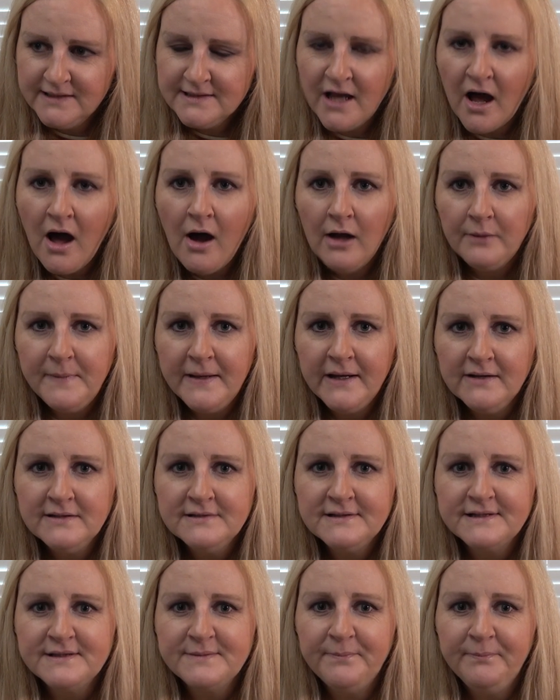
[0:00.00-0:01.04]
hard
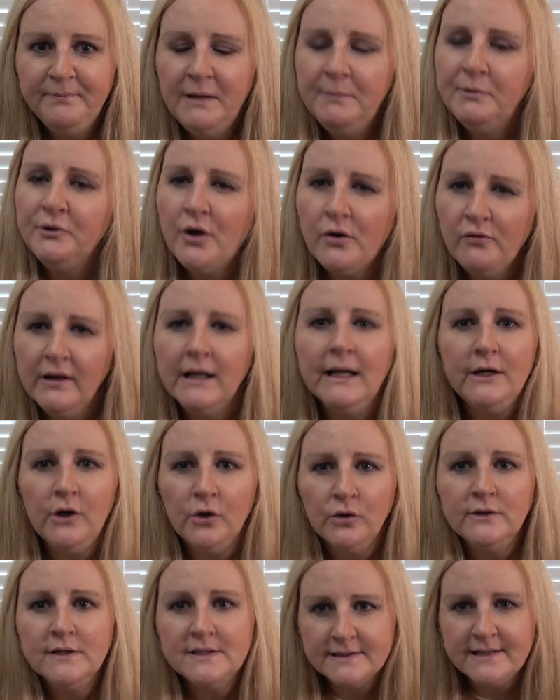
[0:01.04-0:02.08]
because people don't really
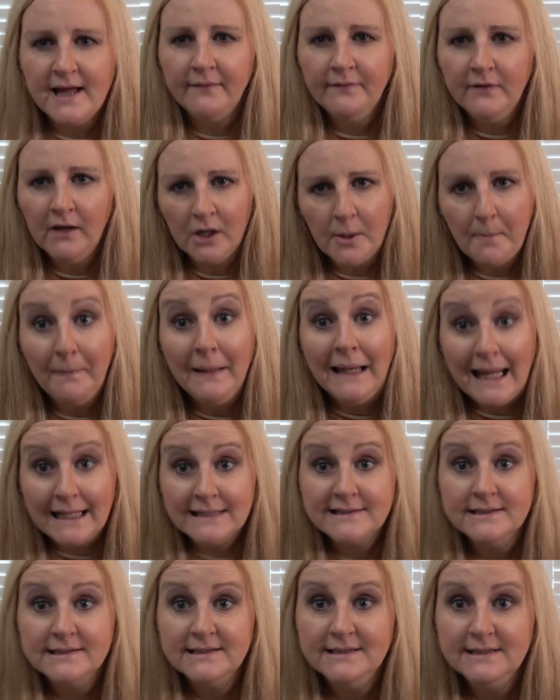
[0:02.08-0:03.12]
understand the
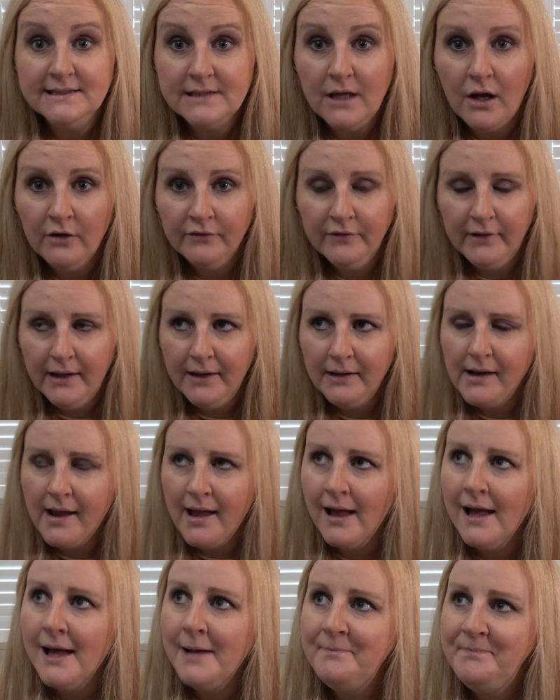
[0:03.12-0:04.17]
complexities of it.
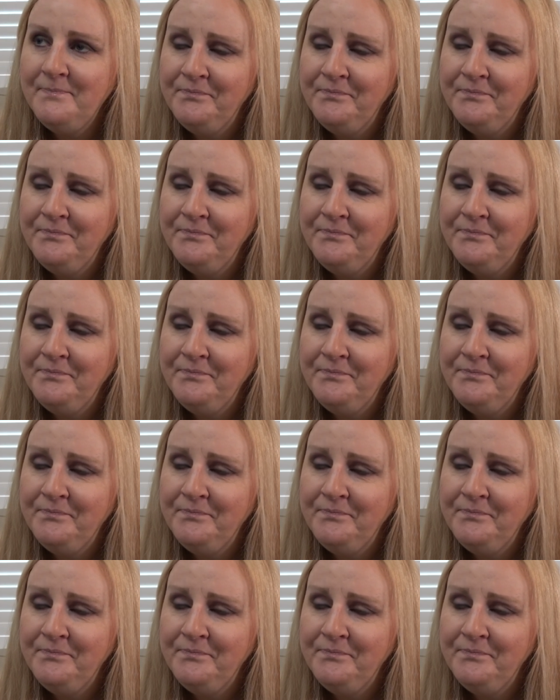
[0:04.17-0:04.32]
I